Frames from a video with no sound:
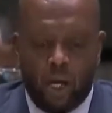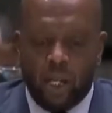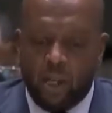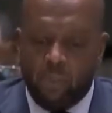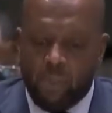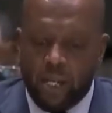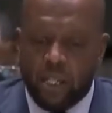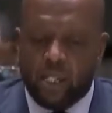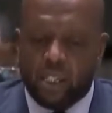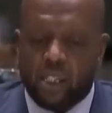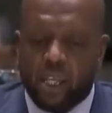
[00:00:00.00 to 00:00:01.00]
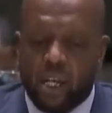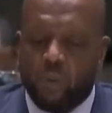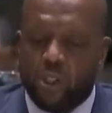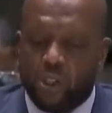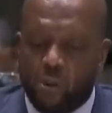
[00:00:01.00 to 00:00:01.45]
At independence,
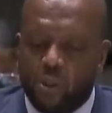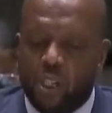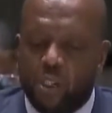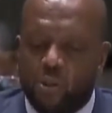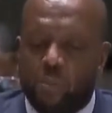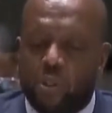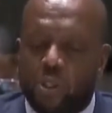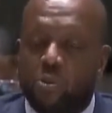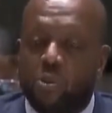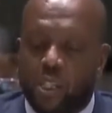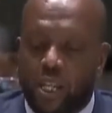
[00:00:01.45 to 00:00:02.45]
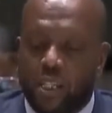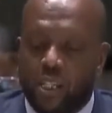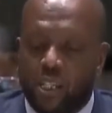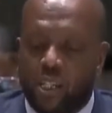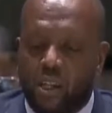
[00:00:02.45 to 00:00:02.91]
had we chosen to pursue
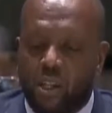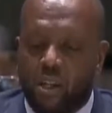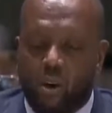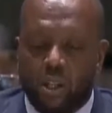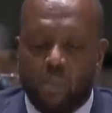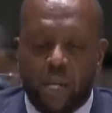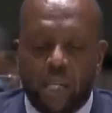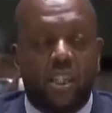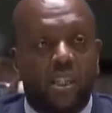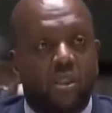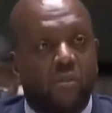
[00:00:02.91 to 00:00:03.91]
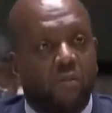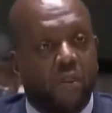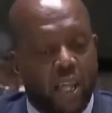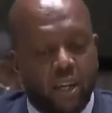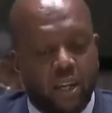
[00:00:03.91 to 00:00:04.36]
states on the basis
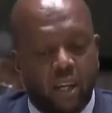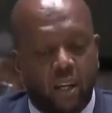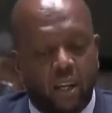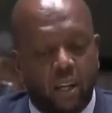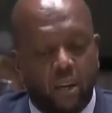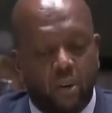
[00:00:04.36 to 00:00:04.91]
of ethnic,